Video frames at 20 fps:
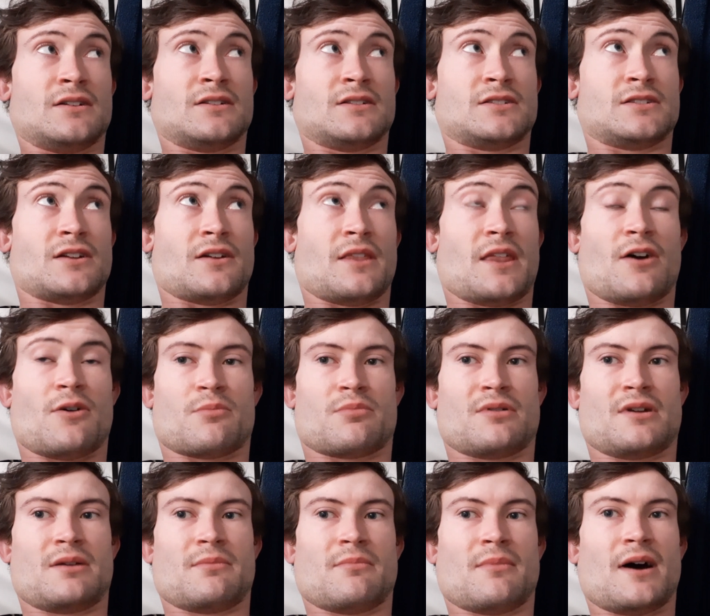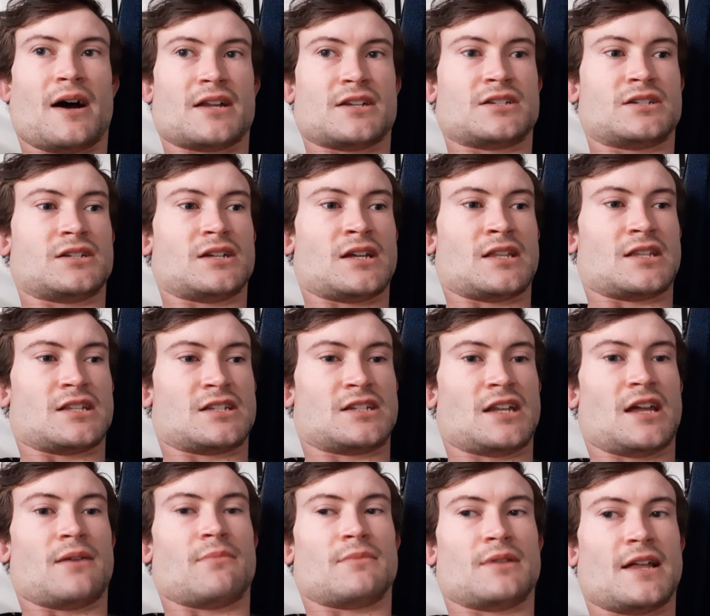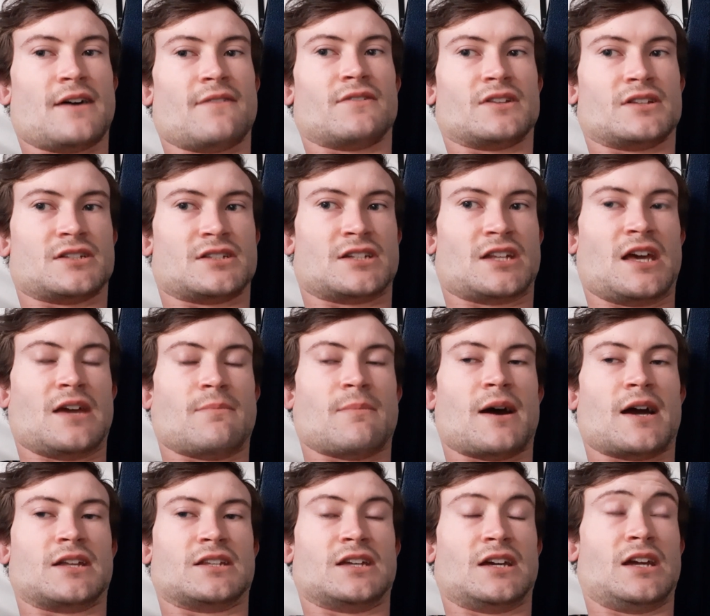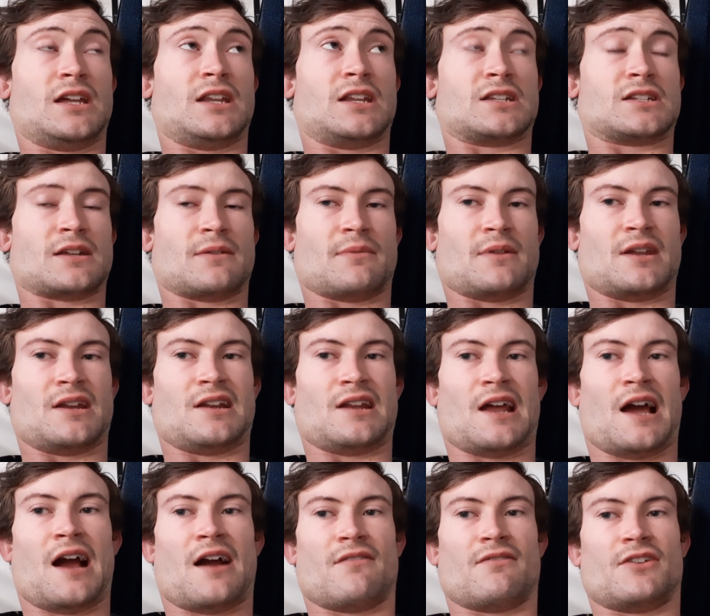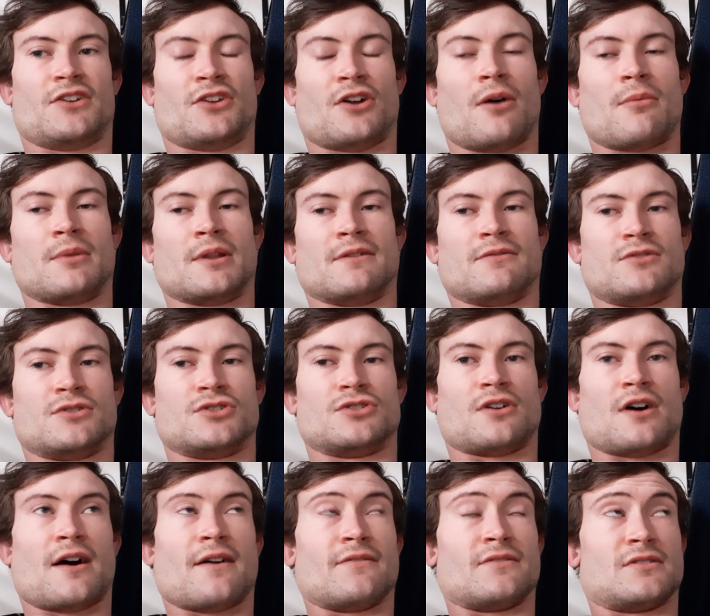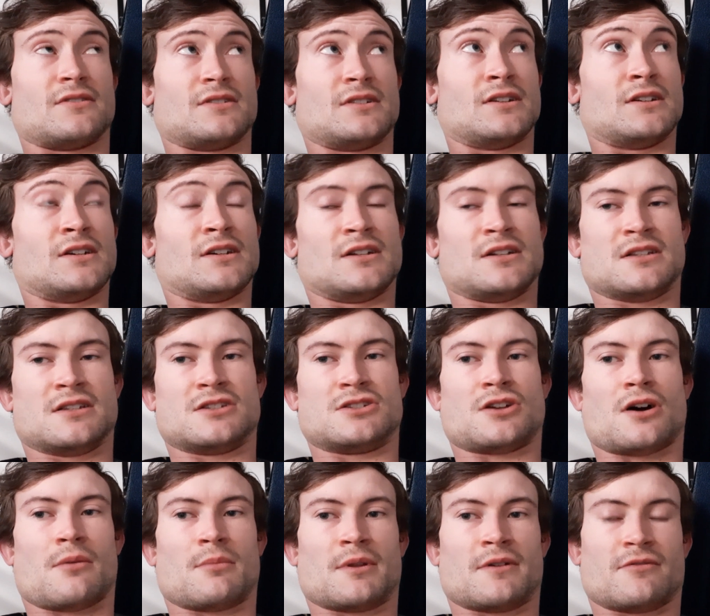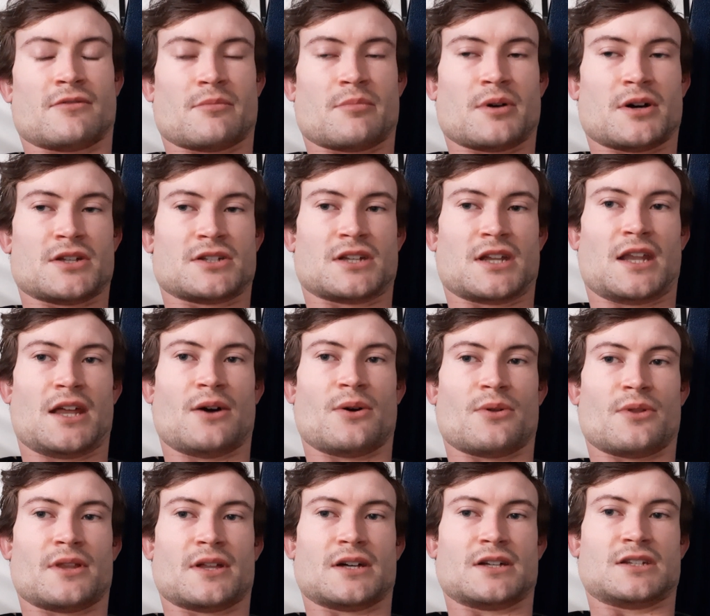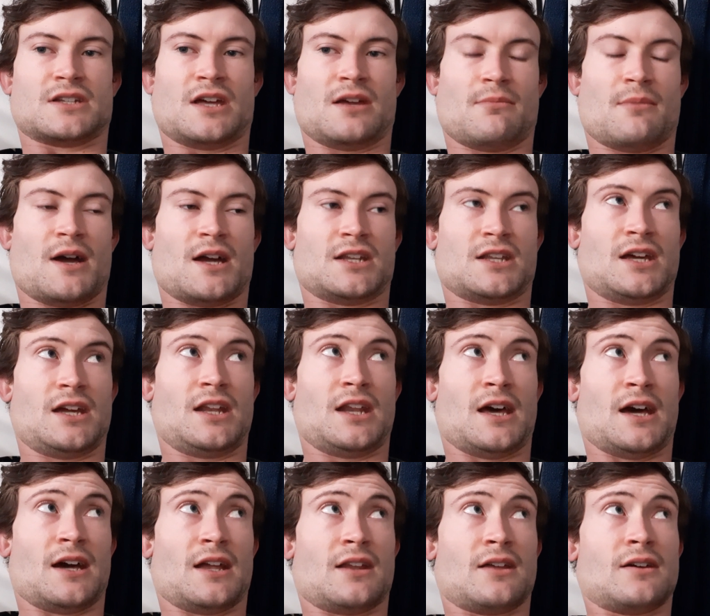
So they were pretty much at the same level as Team 18, except they didn't have the top level driver and top level personnel that Team 18 had.